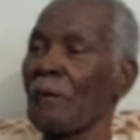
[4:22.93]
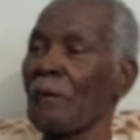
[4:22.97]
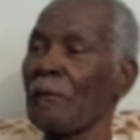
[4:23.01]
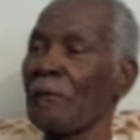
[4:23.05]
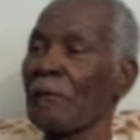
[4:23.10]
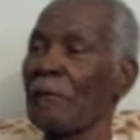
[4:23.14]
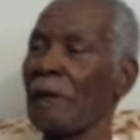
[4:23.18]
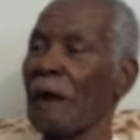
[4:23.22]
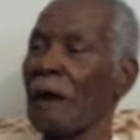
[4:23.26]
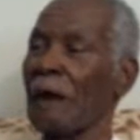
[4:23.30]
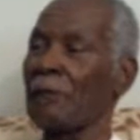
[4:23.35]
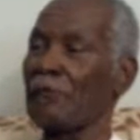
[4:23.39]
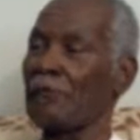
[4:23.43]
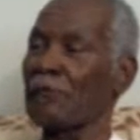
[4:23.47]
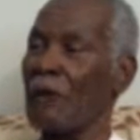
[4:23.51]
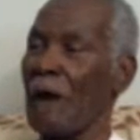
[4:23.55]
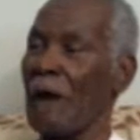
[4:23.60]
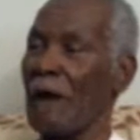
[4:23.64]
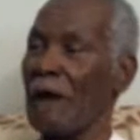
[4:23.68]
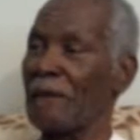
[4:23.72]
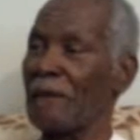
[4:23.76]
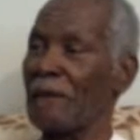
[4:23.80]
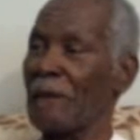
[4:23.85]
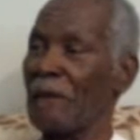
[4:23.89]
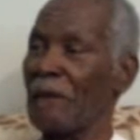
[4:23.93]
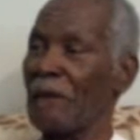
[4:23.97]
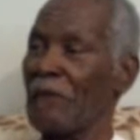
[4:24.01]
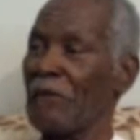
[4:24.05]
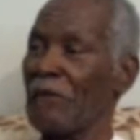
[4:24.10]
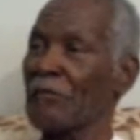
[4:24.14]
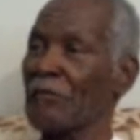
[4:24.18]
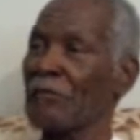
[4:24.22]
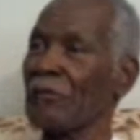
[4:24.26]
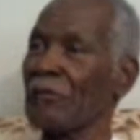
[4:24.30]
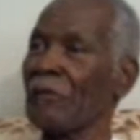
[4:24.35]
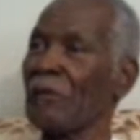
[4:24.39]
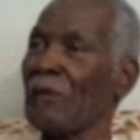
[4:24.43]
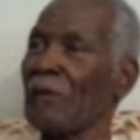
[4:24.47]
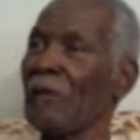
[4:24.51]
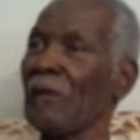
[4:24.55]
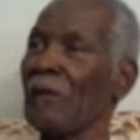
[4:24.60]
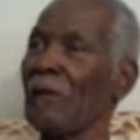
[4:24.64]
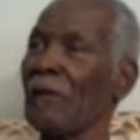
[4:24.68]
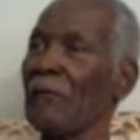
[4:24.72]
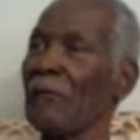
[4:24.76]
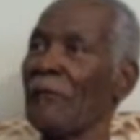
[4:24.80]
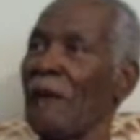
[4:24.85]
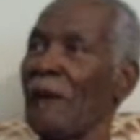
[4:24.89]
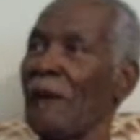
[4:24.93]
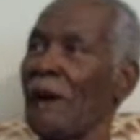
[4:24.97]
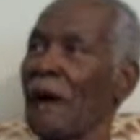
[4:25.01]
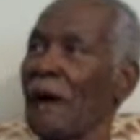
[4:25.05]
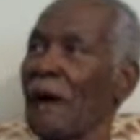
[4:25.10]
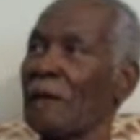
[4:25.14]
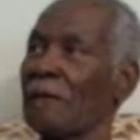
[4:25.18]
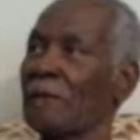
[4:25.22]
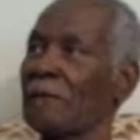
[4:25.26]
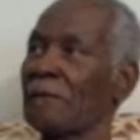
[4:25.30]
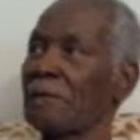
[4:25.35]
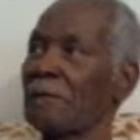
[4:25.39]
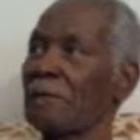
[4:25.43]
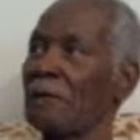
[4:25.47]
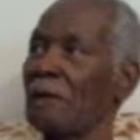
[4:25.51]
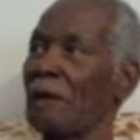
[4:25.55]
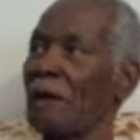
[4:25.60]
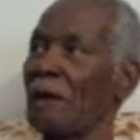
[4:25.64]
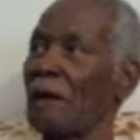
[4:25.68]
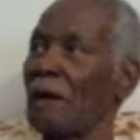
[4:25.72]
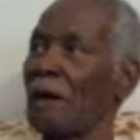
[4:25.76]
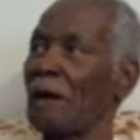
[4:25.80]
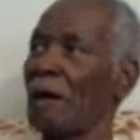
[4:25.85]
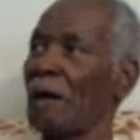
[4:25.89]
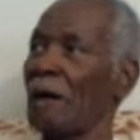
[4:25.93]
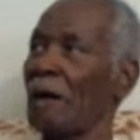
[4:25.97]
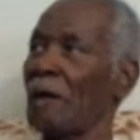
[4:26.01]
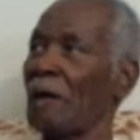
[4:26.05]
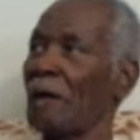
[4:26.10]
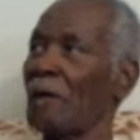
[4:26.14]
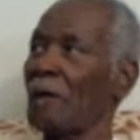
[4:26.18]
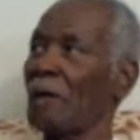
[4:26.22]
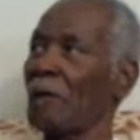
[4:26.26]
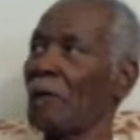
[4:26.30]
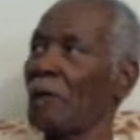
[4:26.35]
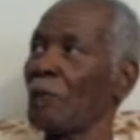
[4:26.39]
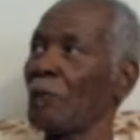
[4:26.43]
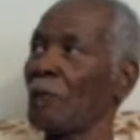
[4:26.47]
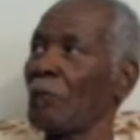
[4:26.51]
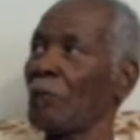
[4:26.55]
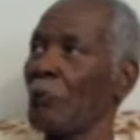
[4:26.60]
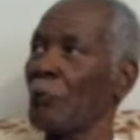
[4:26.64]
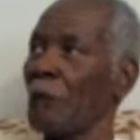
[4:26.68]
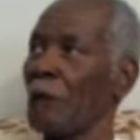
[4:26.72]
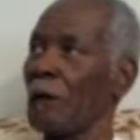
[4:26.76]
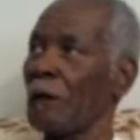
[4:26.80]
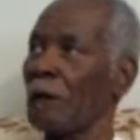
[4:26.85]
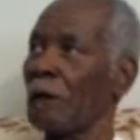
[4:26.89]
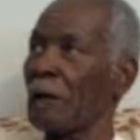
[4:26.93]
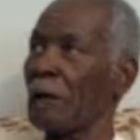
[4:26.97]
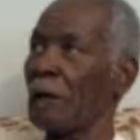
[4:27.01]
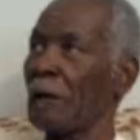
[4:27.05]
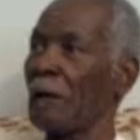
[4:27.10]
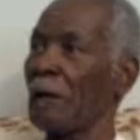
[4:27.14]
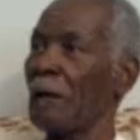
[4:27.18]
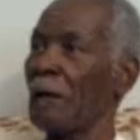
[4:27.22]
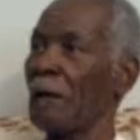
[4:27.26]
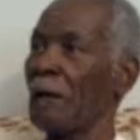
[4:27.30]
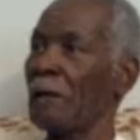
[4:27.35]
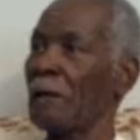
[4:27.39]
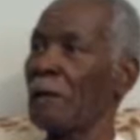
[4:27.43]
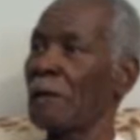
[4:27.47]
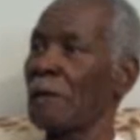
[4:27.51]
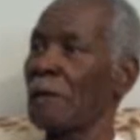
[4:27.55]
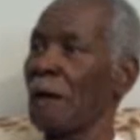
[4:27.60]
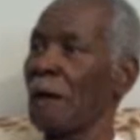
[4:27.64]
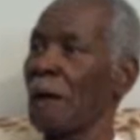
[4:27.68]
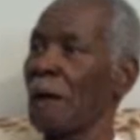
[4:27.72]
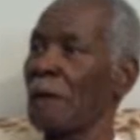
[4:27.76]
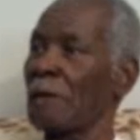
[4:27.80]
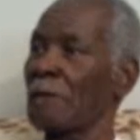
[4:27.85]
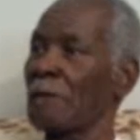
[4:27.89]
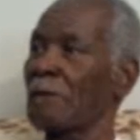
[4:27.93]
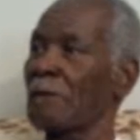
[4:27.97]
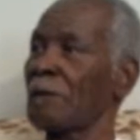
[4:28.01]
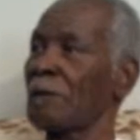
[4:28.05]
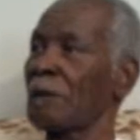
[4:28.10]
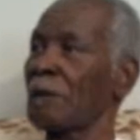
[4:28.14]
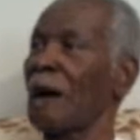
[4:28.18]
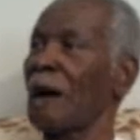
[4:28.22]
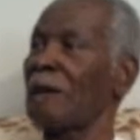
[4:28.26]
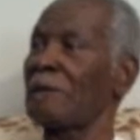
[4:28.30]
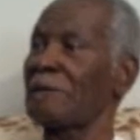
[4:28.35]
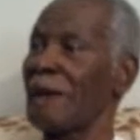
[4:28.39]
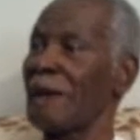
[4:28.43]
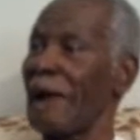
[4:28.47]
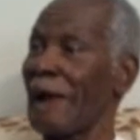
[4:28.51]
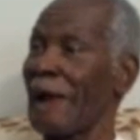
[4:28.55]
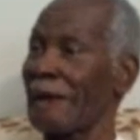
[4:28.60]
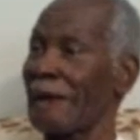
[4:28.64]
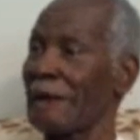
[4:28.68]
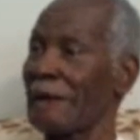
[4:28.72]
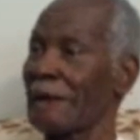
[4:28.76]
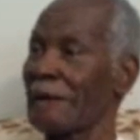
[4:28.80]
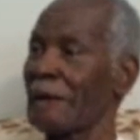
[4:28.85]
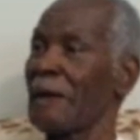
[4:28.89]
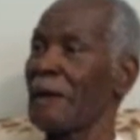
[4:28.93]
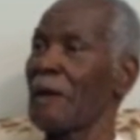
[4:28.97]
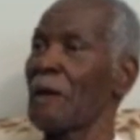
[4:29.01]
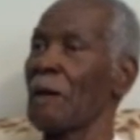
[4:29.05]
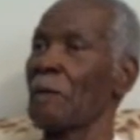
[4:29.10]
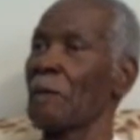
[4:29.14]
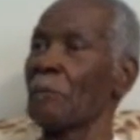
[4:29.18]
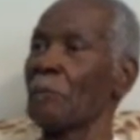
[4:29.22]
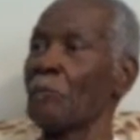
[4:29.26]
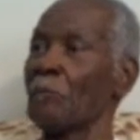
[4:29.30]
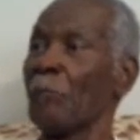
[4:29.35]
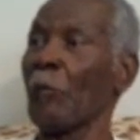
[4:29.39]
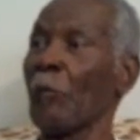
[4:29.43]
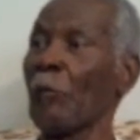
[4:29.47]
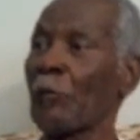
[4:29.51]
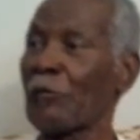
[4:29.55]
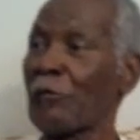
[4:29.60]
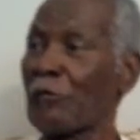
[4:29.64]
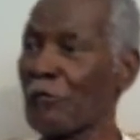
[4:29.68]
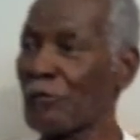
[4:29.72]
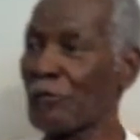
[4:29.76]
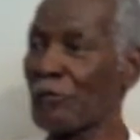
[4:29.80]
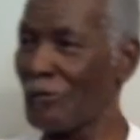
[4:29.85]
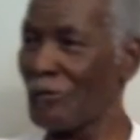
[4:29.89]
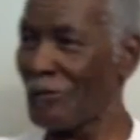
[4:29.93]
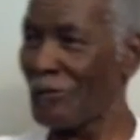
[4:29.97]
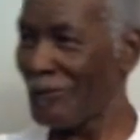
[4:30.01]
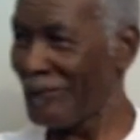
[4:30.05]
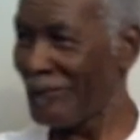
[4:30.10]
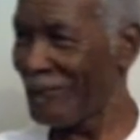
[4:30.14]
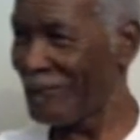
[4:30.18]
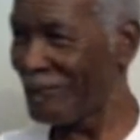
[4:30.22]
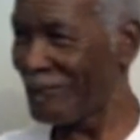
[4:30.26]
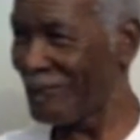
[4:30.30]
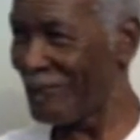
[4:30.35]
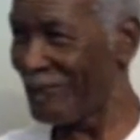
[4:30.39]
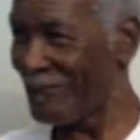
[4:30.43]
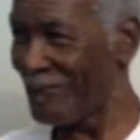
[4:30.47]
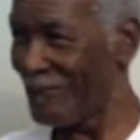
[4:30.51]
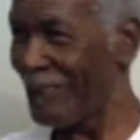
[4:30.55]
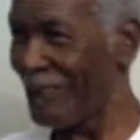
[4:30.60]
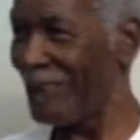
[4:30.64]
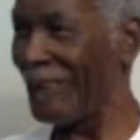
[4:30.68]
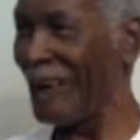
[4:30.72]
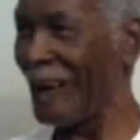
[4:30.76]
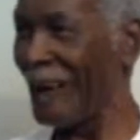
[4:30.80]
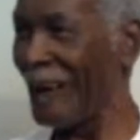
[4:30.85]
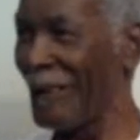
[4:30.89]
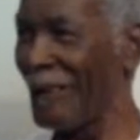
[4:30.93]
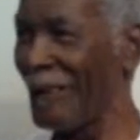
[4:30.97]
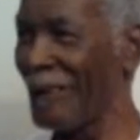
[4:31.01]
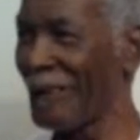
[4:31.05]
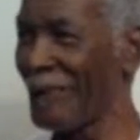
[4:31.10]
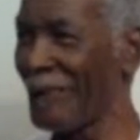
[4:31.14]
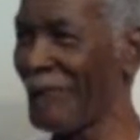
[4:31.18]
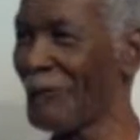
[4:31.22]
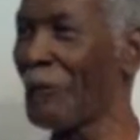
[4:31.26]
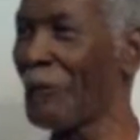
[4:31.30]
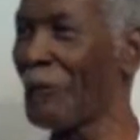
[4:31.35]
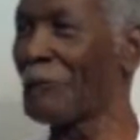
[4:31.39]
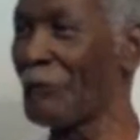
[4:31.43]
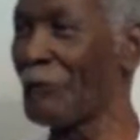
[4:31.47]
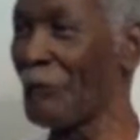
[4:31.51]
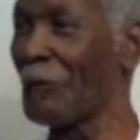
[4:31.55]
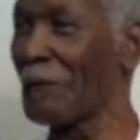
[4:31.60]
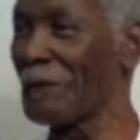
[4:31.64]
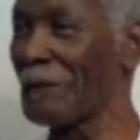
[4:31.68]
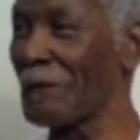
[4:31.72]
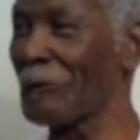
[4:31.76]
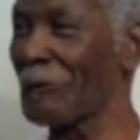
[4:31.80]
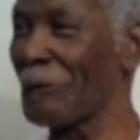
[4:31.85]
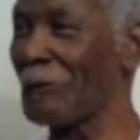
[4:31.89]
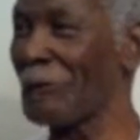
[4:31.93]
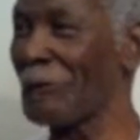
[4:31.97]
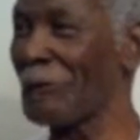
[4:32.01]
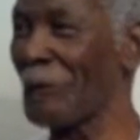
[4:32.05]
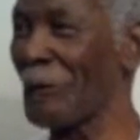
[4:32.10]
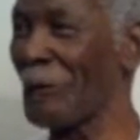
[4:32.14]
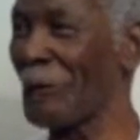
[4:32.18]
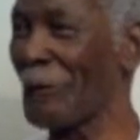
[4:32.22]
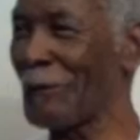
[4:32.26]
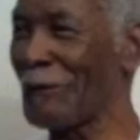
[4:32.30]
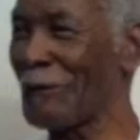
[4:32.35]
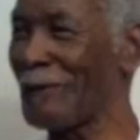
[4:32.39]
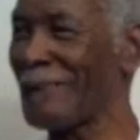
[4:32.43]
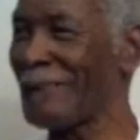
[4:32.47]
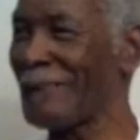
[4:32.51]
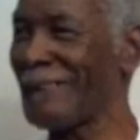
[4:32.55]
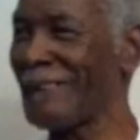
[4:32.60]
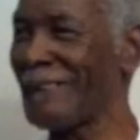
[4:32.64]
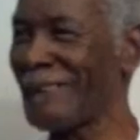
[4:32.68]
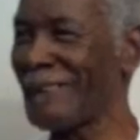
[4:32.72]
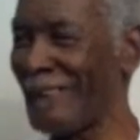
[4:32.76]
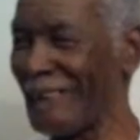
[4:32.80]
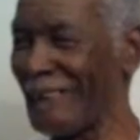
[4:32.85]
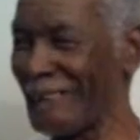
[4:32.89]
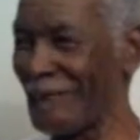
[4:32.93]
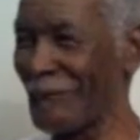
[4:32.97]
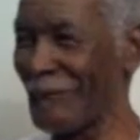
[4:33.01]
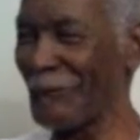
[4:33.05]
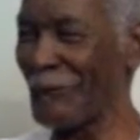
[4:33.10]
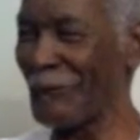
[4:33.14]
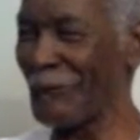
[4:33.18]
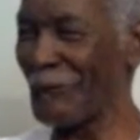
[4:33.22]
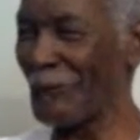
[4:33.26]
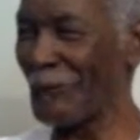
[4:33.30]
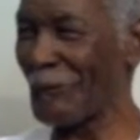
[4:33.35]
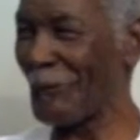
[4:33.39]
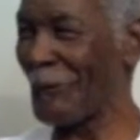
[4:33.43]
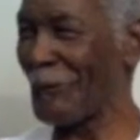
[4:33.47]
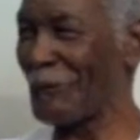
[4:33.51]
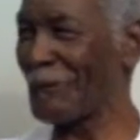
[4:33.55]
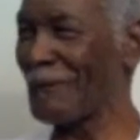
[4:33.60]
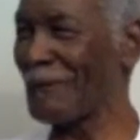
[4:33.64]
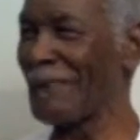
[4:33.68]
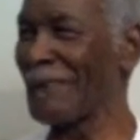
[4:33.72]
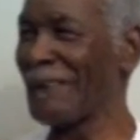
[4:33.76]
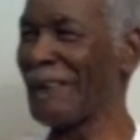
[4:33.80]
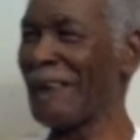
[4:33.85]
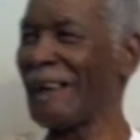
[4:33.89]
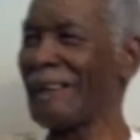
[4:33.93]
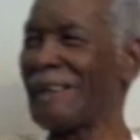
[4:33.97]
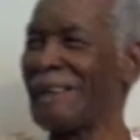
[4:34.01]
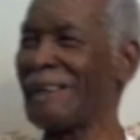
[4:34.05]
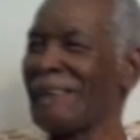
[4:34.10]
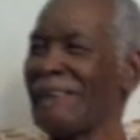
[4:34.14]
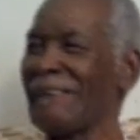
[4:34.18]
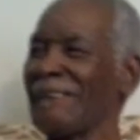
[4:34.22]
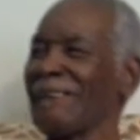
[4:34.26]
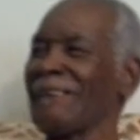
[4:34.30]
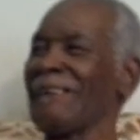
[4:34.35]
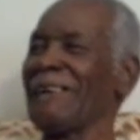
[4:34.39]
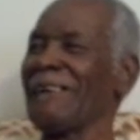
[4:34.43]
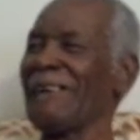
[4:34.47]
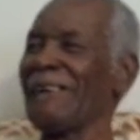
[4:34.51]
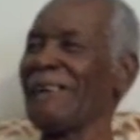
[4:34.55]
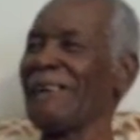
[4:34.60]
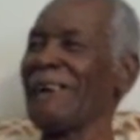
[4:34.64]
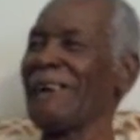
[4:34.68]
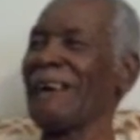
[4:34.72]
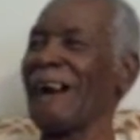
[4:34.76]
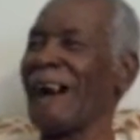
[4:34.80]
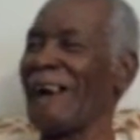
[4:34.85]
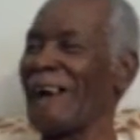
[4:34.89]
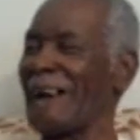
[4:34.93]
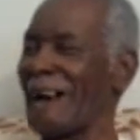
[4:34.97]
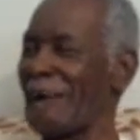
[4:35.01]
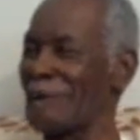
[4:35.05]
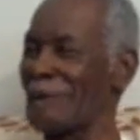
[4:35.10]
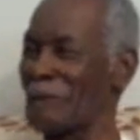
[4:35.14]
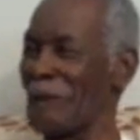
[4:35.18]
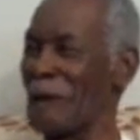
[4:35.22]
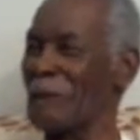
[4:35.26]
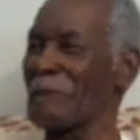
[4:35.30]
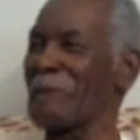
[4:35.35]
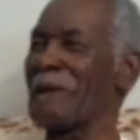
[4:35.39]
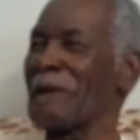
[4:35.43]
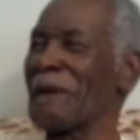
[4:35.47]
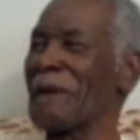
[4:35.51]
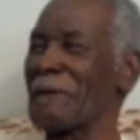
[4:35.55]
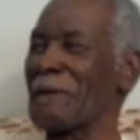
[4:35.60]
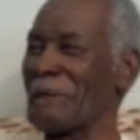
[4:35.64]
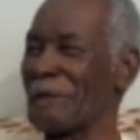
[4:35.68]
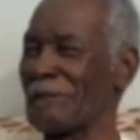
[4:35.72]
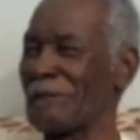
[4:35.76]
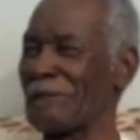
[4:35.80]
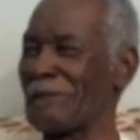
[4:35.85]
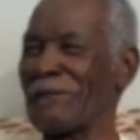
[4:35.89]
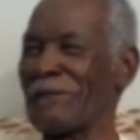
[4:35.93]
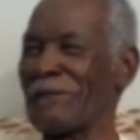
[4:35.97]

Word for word: they had Chinese, they had uh, Greek, yeah, they had Italian, different boots. countries, yeah, with different with food, different foods, food. foods, yeah, different food. Wow, and you had yours too. I had my Bahamian,